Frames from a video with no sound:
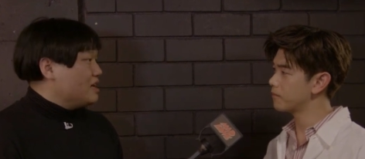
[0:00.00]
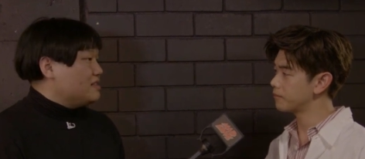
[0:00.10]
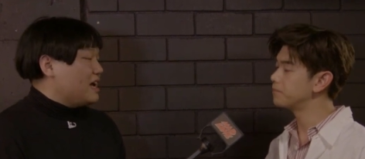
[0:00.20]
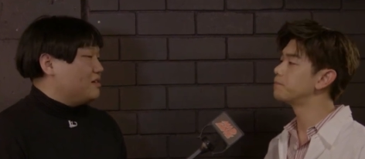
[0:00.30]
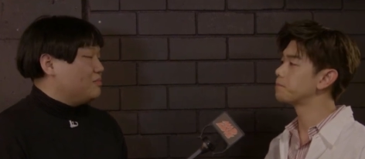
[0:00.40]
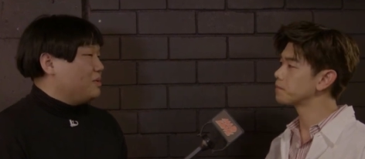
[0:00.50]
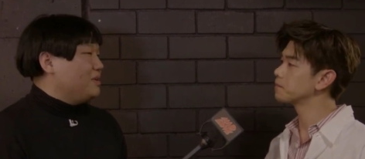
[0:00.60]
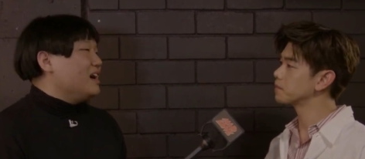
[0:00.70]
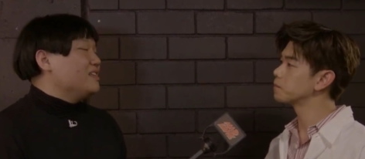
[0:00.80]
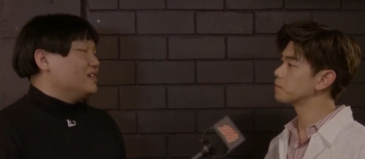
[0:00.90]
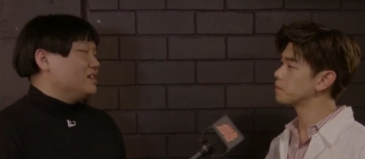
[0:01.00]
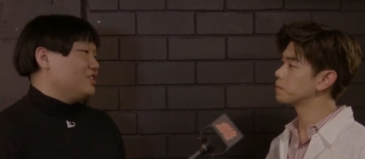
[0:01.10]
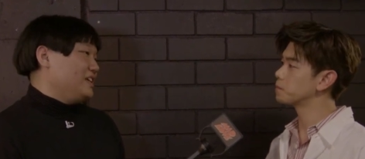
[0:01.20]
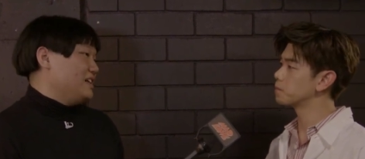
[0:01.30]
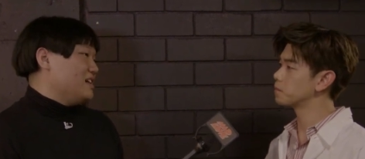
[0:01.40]
Speaker 1: that maybe other
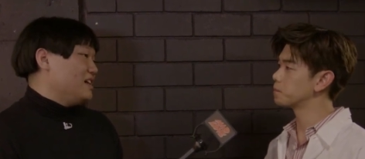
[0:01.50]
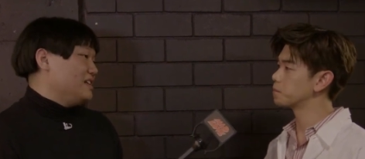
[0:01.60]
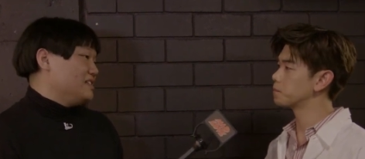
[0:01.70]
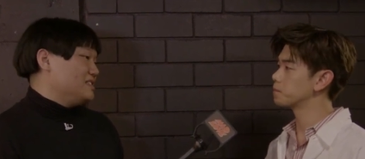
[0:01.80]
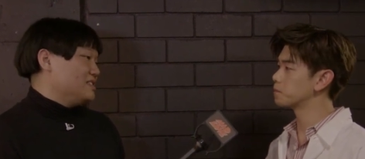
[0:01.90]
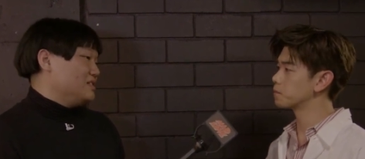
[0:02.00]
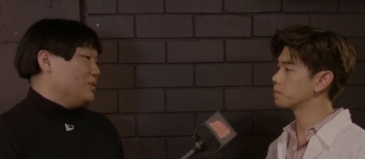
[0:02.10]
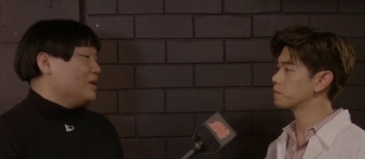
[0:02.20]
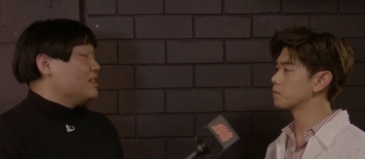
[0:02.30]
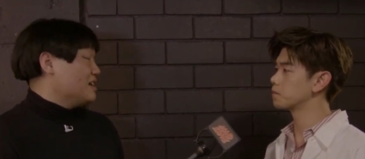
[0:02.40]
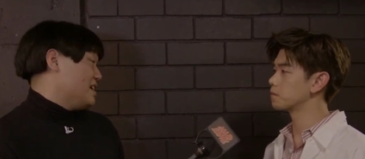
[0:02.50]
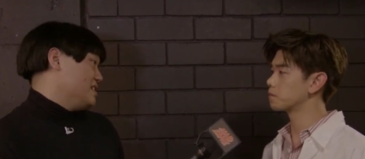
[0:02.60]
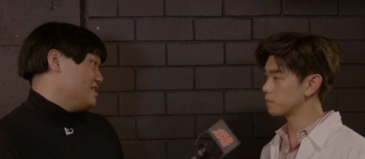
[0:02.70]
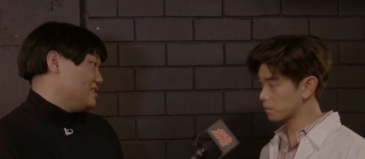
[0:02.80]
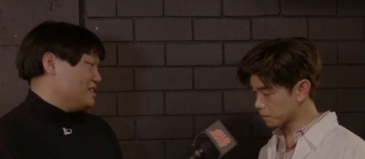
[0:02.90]
Korean artists or other
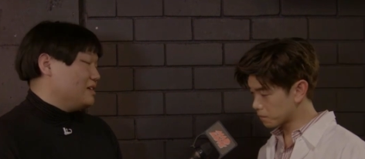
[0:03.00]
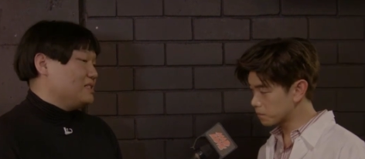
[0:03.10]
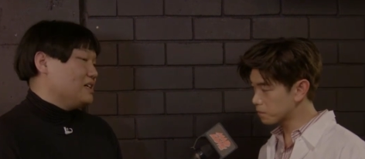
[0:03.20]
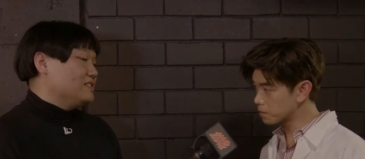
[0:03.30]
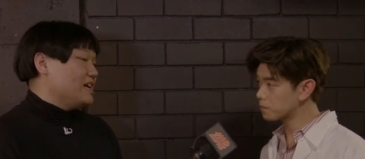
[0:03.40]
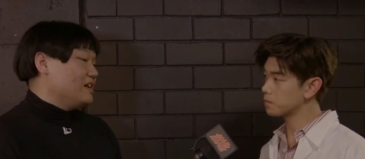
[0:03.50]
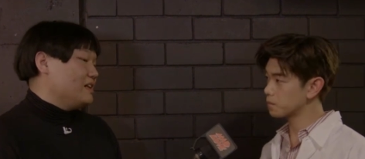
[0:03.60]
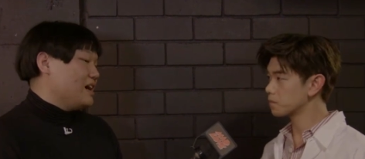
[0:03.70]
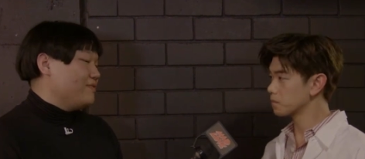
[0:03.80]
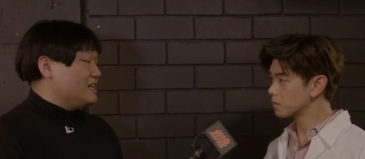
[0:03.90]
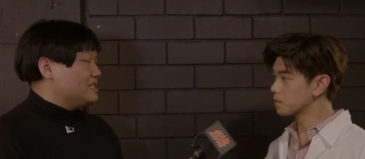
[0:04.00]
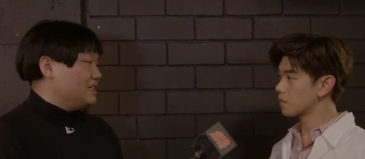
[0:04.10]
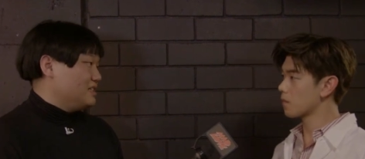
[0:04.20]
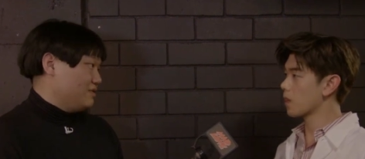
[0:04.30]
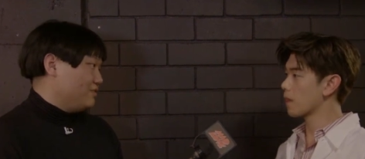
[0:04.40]
artists themselves that have
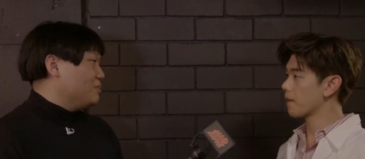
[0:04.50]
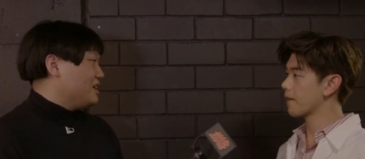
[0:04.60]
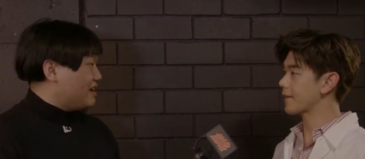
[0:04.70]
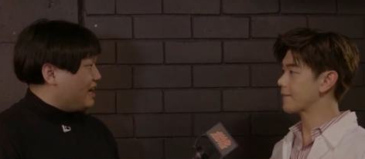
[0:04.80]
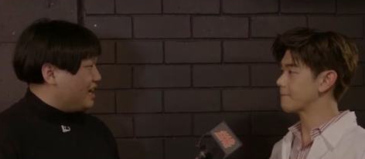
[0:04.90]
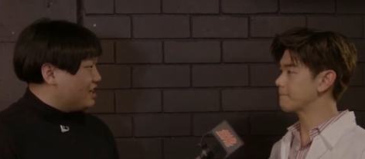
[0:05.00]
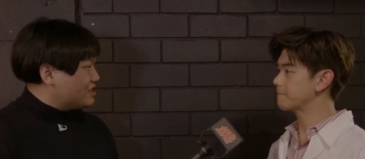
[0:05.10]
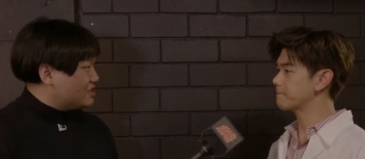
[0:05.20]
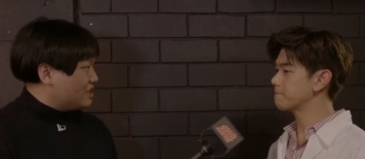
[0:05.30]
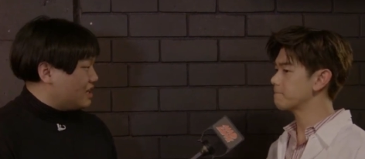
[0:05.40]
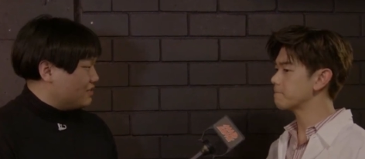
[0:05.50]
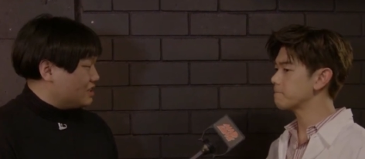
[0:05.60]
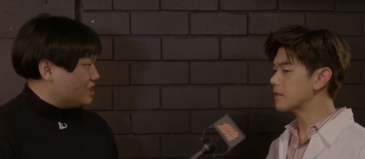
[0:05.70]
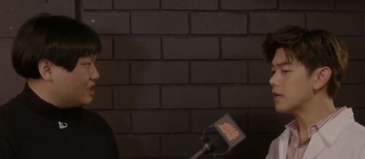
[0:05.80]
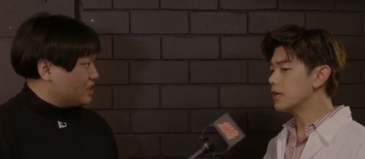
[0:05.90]
entered from a young age
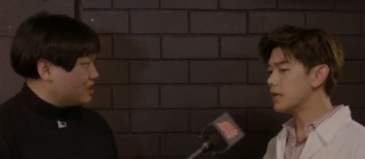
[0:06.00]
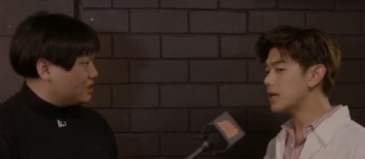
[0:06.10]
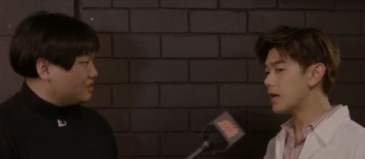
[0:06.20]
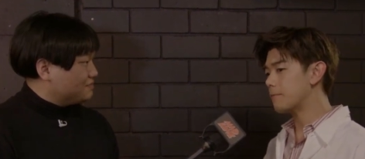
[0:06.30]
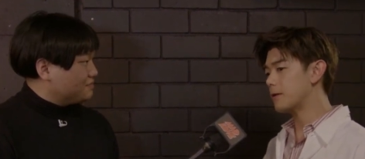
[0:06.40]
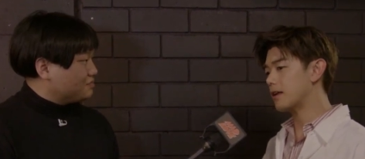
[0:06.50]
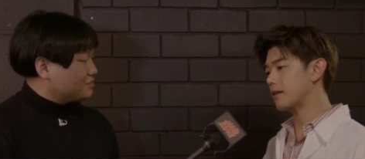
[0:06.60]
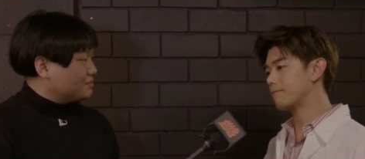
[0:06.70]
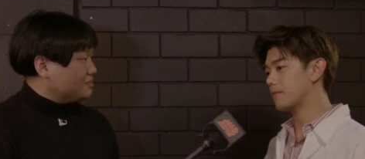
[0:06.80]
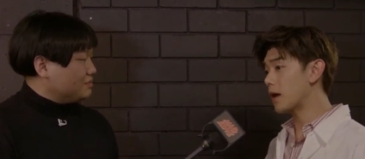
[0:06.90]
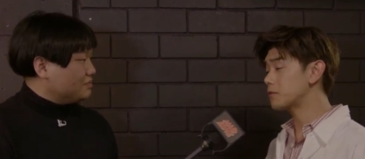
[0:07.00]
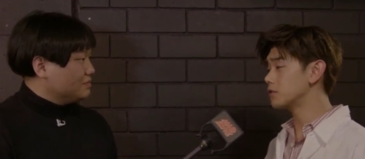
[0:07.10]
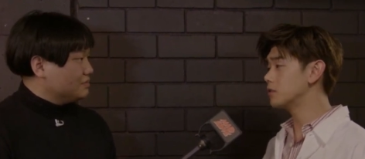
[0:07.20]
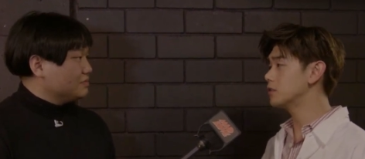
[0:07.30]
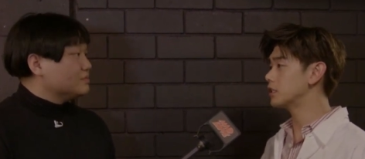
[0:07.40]
haven't?
Speaker 2: Yeah, I mean,
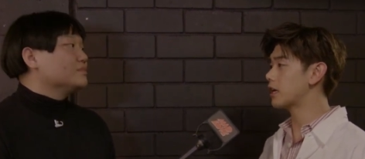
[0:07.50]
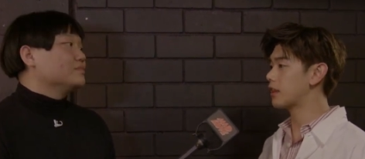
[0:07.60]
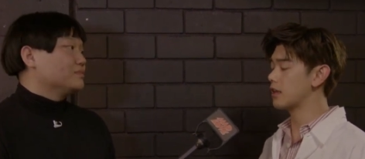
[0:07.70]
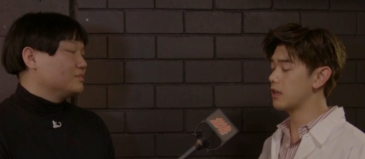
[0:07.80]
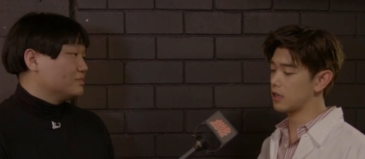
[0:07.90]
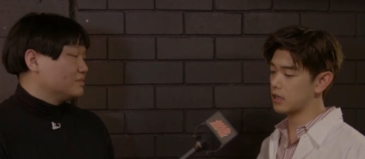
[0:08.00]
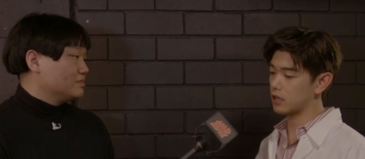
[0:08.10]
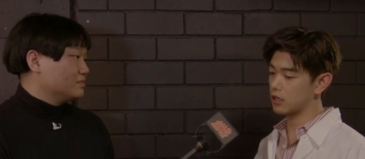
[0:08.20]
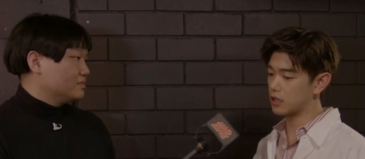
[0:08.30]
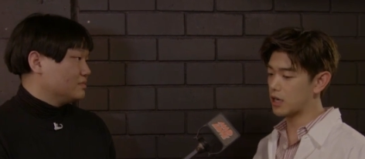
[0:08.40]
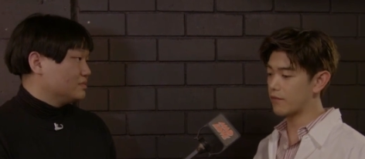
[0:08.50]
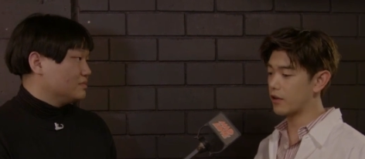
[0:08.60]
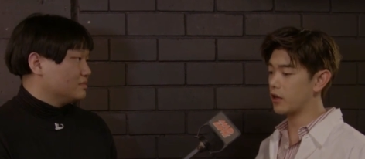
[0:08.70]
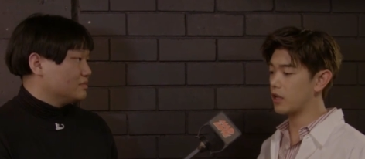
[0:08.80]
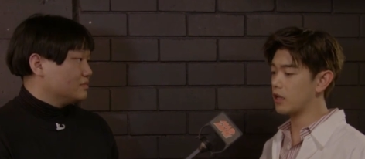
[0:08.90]
absolutely. I think, you know, I'm
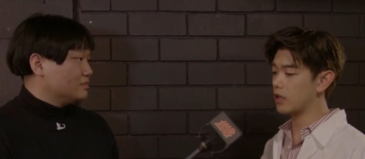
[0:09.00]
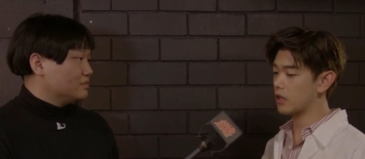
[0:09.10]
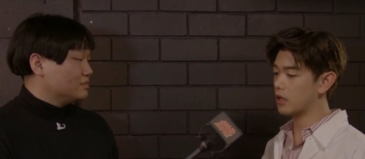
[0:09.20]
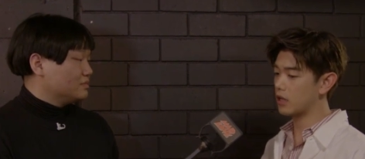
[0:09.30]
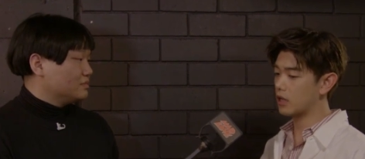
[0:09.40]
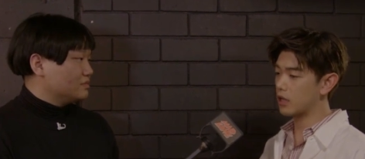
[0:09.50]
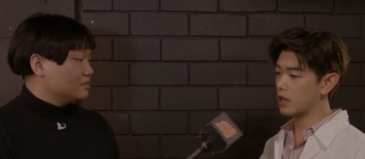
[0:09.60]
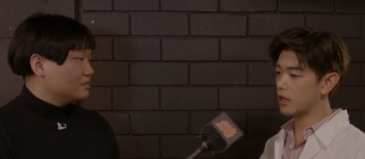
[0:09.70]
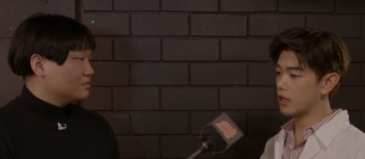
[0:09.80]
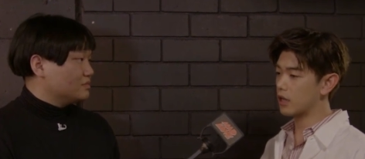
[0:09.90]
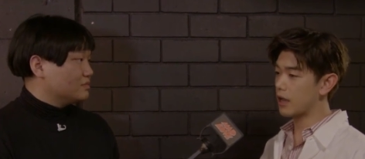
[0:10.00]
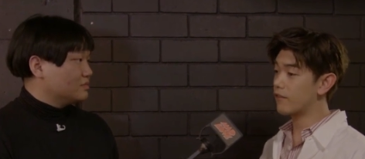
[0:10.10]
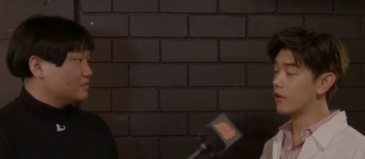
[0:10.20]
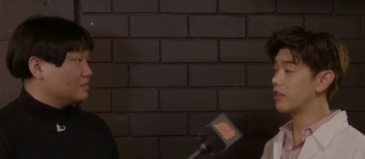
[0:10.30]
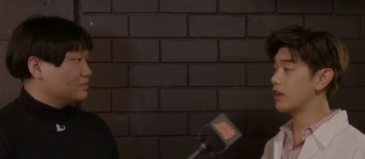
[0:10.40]
very
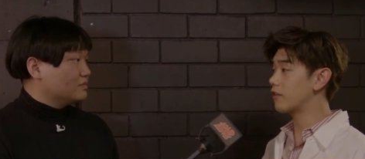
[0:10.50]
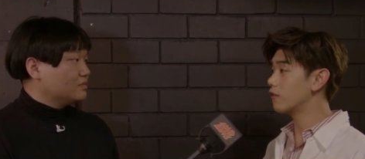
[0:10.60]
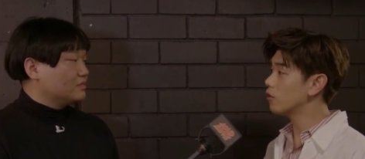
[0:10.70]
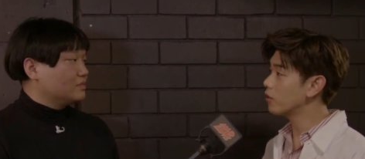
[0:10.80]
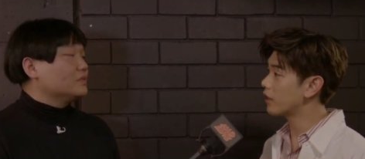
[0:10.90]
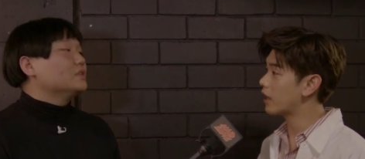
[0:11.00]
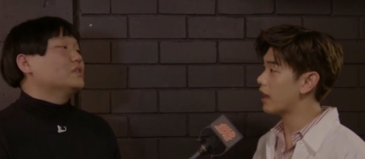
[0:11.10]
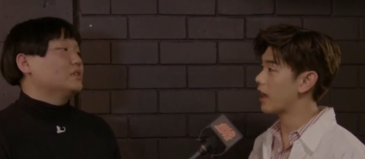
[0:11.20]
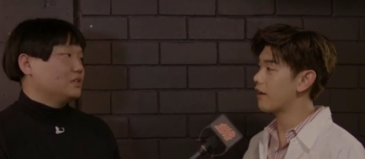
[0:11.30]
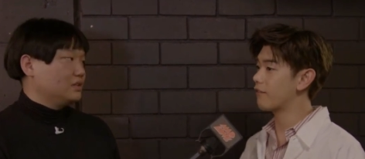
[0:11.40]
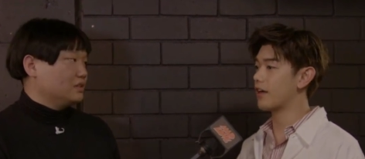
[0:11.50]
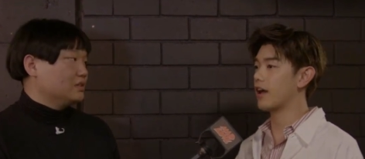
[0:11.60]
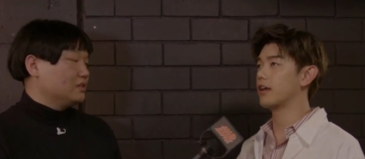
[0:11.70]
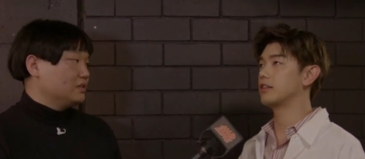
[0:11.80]
thankful that I have that